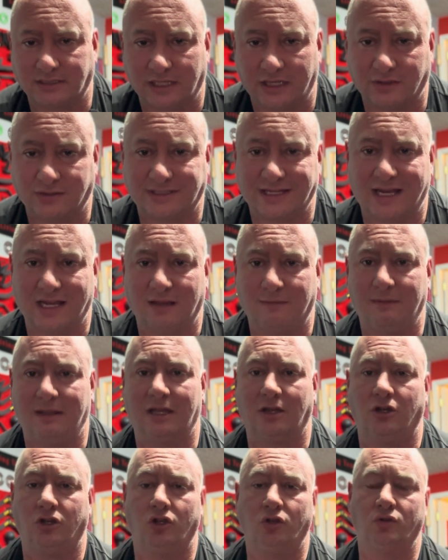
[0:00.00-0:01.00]
and they're sending me
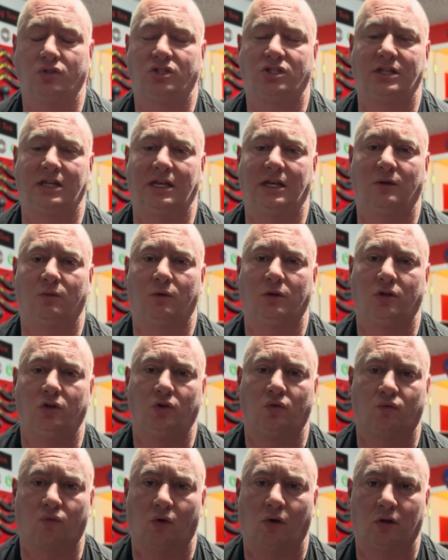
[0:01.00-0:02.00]
a new seat with
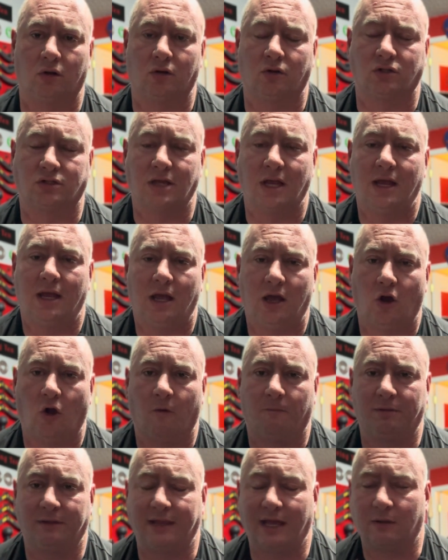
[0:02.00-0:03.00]
new rollers,
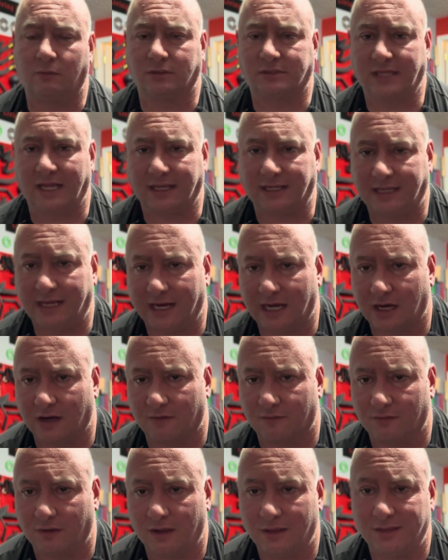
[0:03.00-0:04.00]
hoping that will take
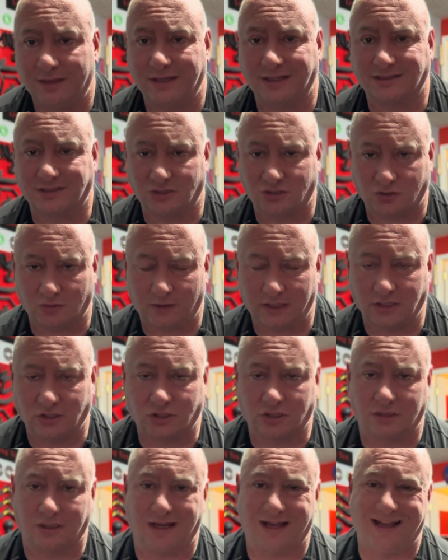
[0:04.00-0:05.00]
care of the
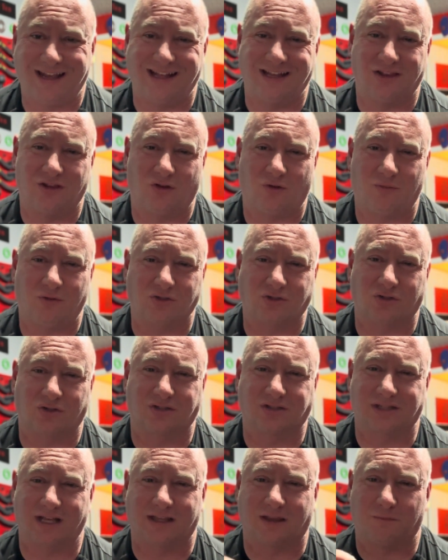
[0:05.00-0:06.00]
situation. It almost
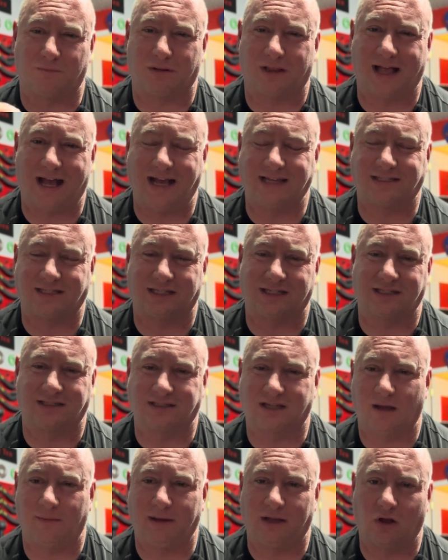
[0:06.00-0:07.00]
looks like the plastic is
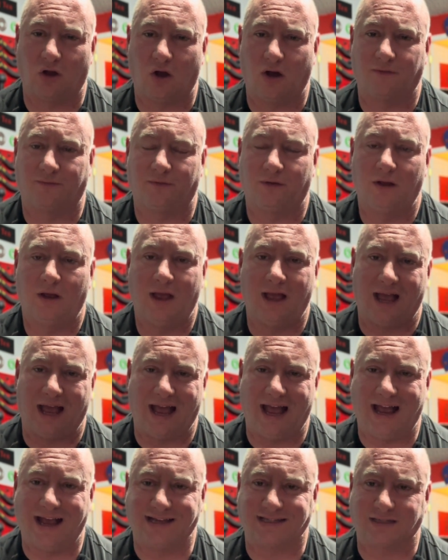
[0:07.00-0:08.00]
coming off
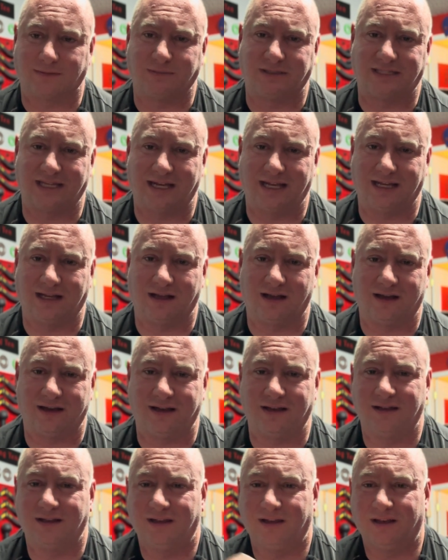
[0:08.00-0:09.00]
as I'm sitting on
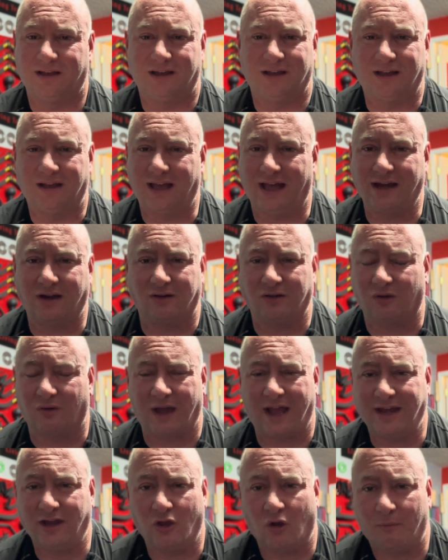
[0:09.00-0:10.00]
it. I don't know.
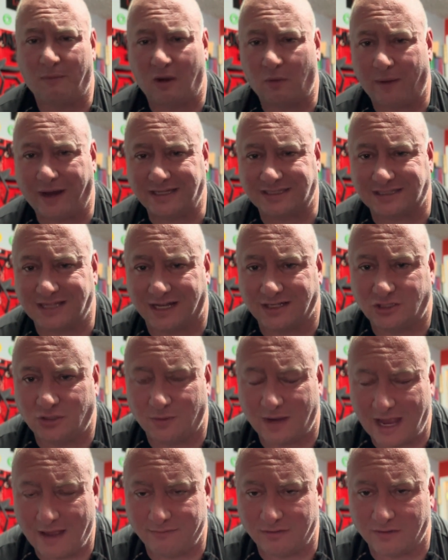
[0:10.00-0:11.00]
I know my weight's not too
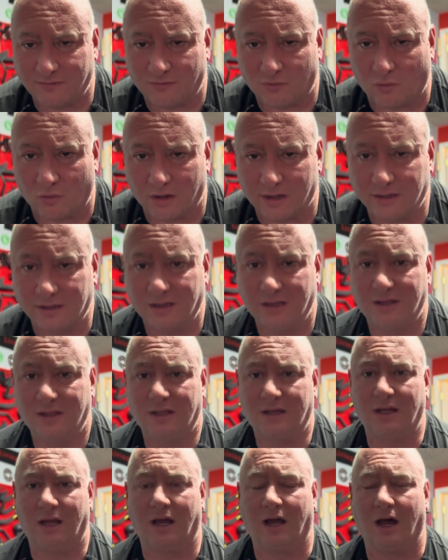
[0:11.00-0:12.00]
heavy for it,
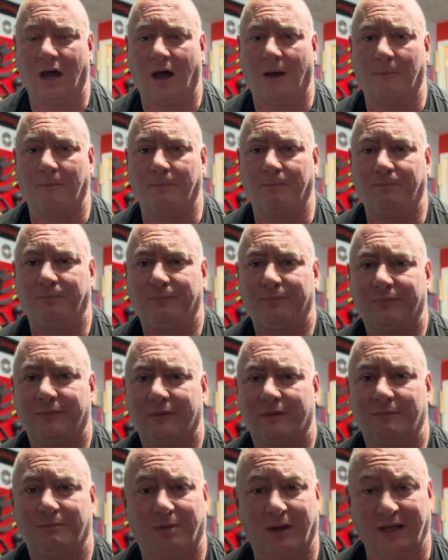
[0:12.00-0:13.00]

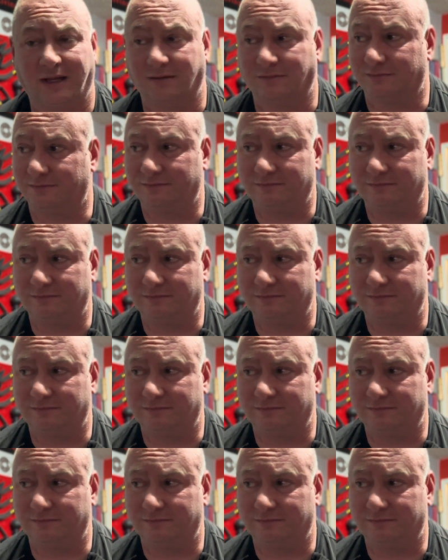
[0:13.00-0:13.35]
but